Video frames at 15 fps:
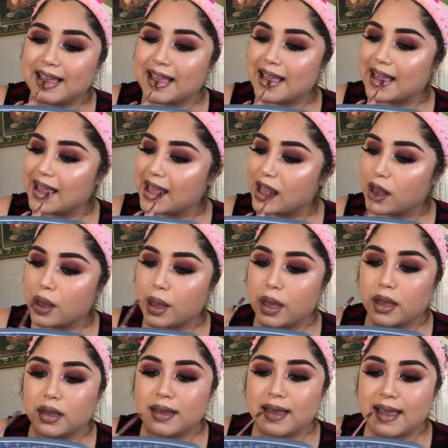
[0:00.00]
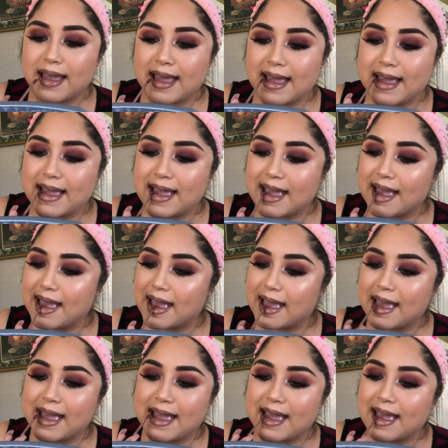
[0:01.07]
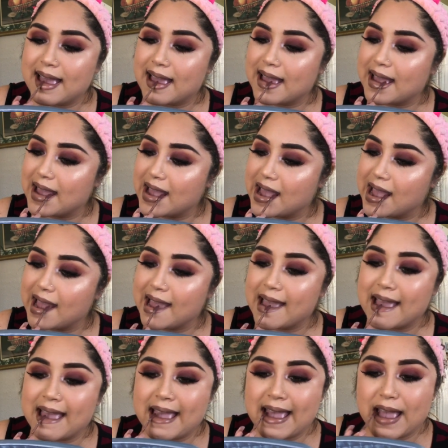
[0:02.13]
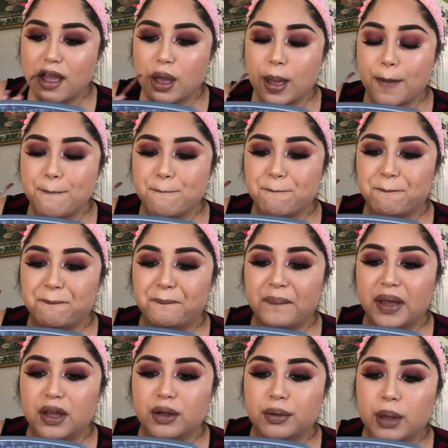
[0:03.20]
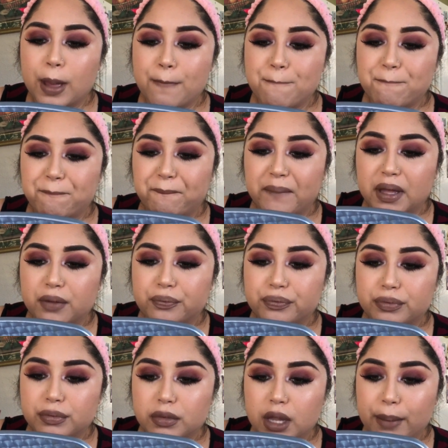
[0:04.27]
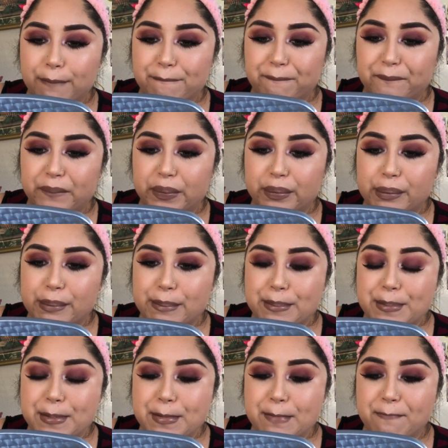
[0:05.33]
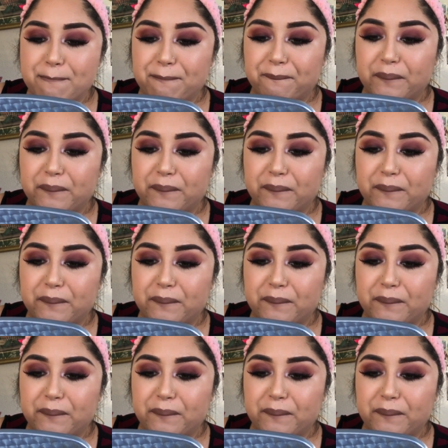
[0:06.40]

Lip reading: I don't know why I didn't use it, but I was kind of regretting it after. I was like, oh, the one time.